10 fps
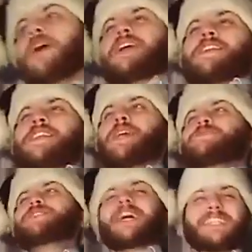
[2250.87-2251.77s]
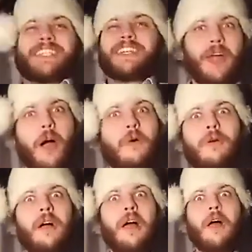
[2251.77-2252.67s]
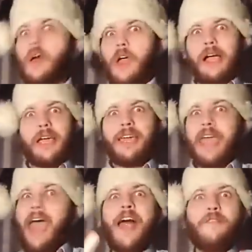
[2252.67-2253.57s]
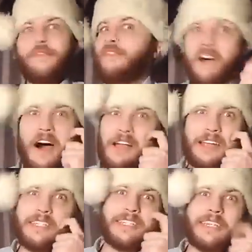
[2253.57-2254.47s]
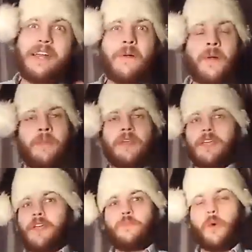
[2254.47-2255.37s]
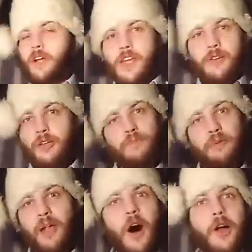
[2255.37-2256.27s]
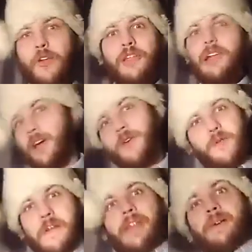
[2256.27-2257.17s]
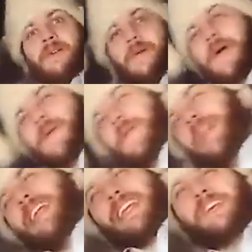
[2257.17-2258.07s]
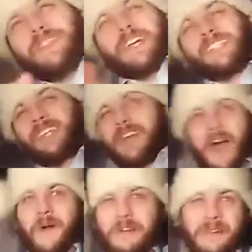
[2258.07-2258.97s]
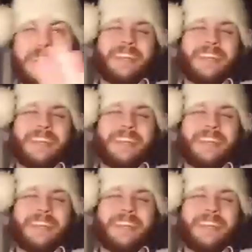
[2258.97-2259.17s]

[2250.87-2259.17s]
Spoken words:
Why didn't you just go? Get fucked? Wouldn't you just block the loon? Why didn't you just go?